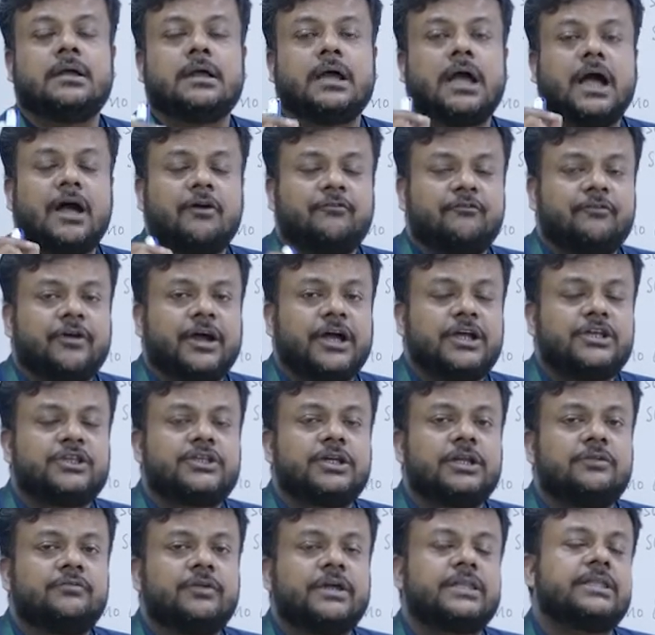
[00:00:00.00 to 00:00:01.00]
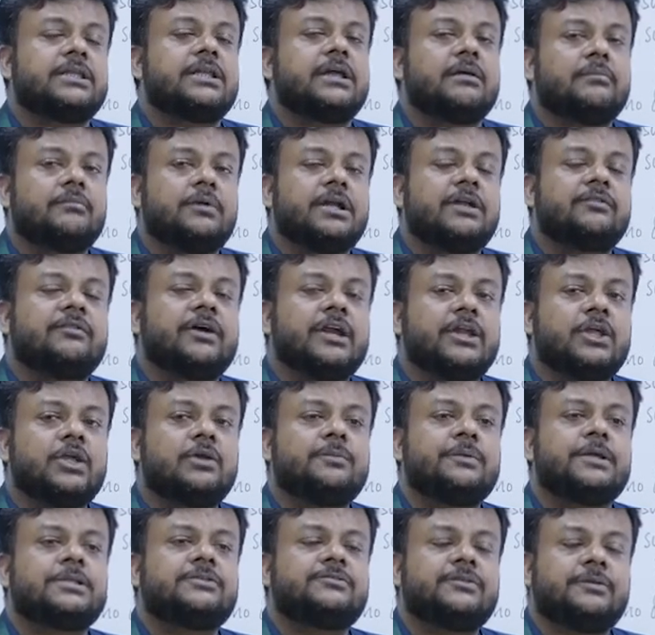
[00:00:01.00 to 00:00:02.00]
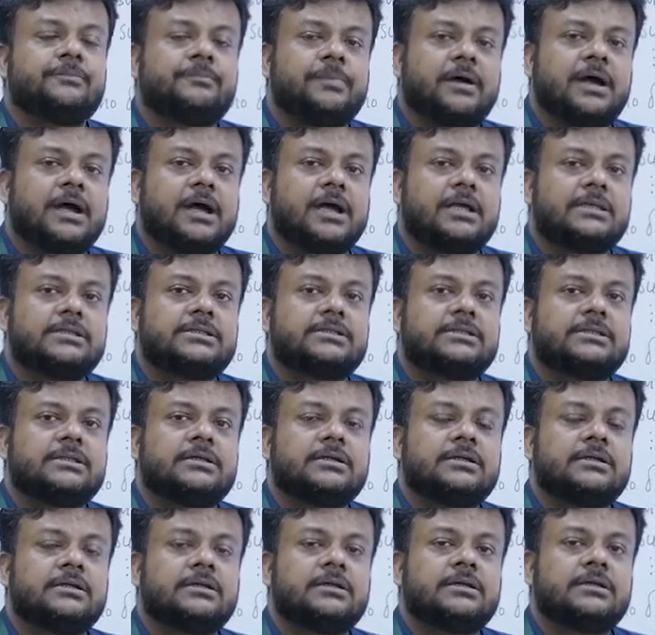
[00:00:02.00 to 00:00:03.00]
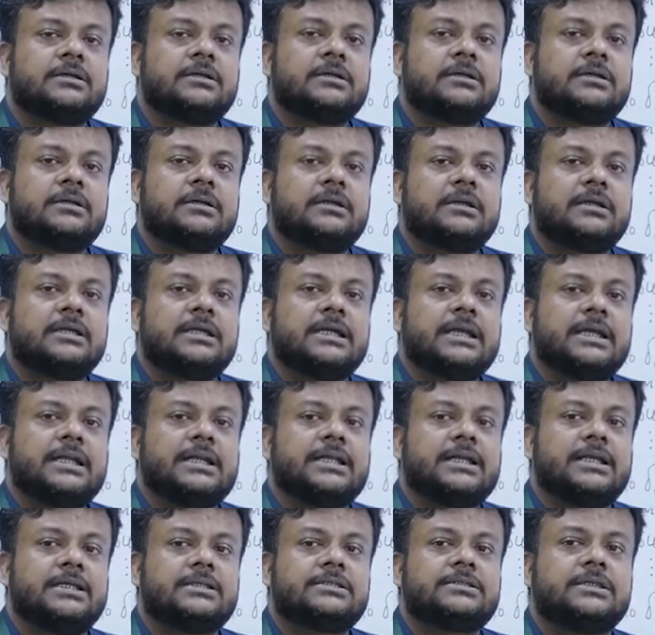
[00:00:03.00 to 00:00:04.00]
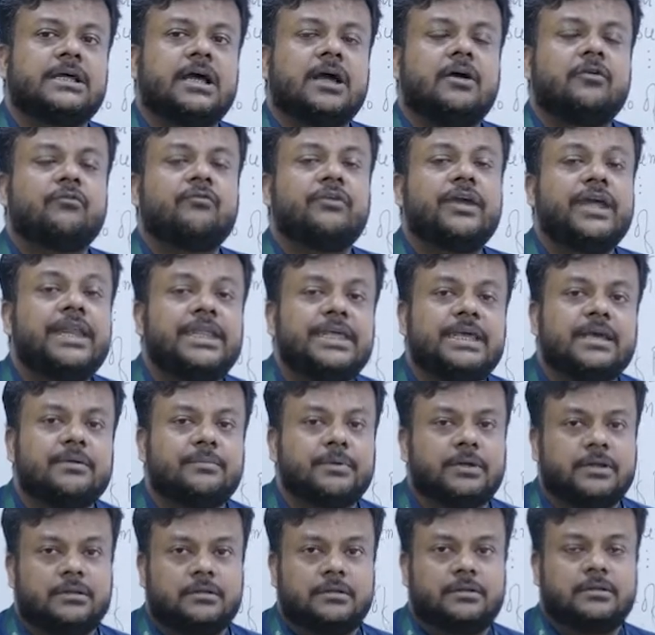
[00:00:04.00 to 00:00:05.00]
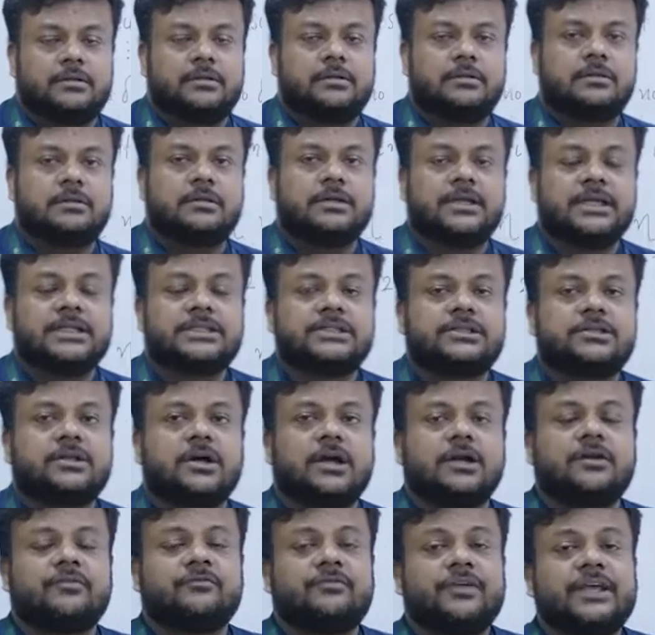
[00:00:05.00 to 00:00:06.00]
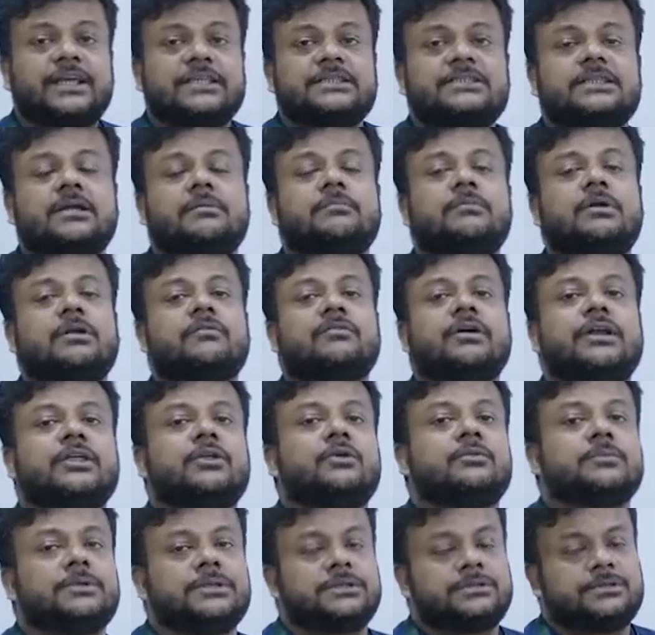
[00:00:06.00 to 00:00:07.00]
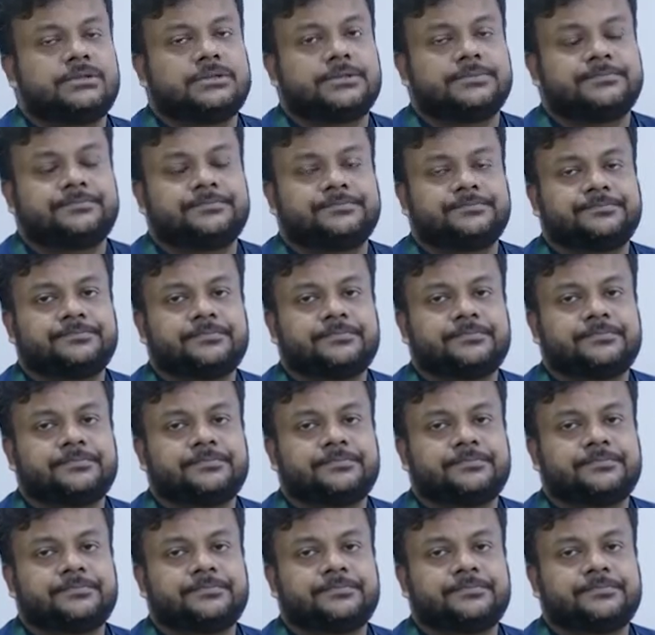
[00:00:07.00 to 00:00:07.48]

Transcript: A function where the number of arguments we pass, it is a variable. It's not fixed number of arguments.